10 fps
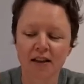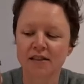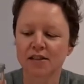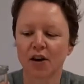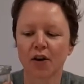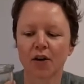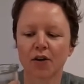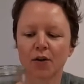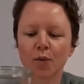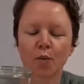So
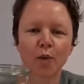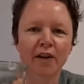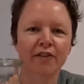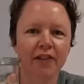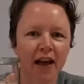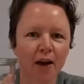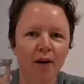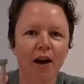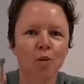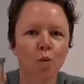when
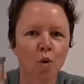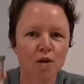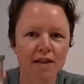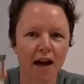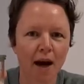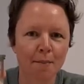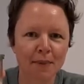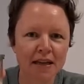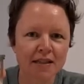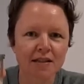flour and water are
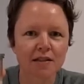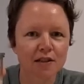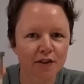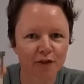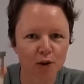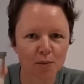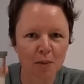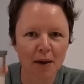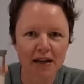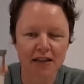mixed to form a
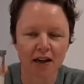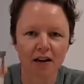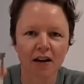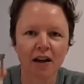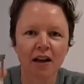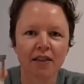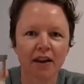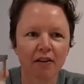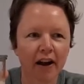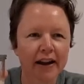batter,
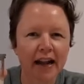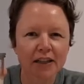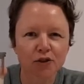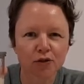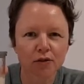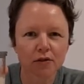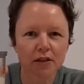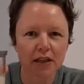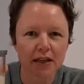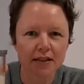there are natural
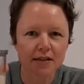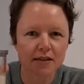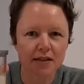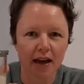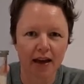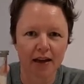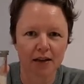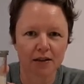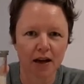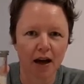yeasts and